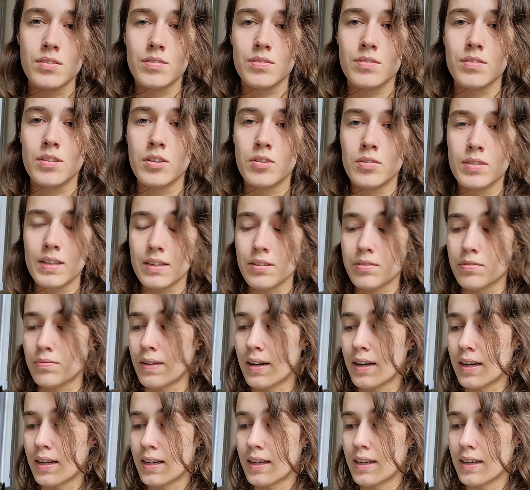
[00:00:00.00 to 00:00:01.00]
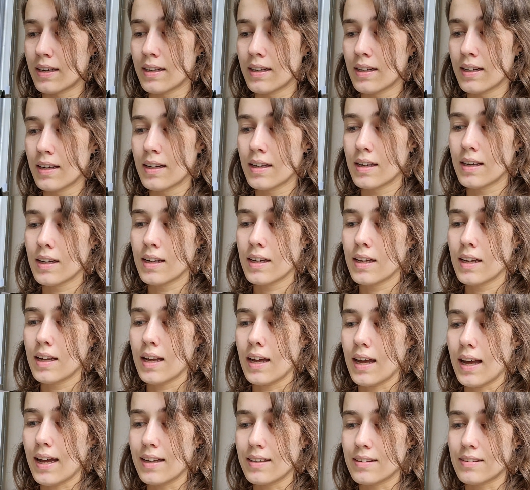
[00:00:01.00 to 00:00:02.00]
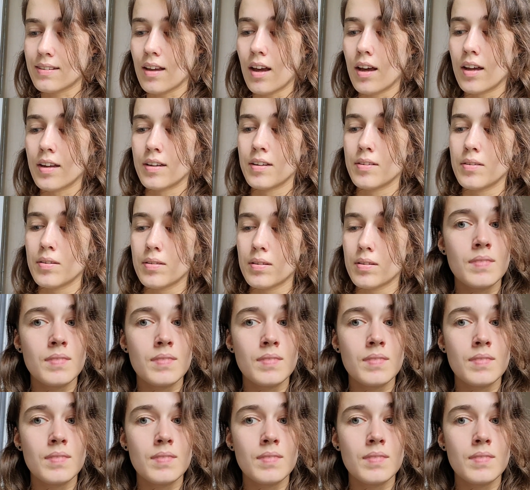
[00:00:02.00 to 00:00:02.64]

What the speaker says: So that's why I thought,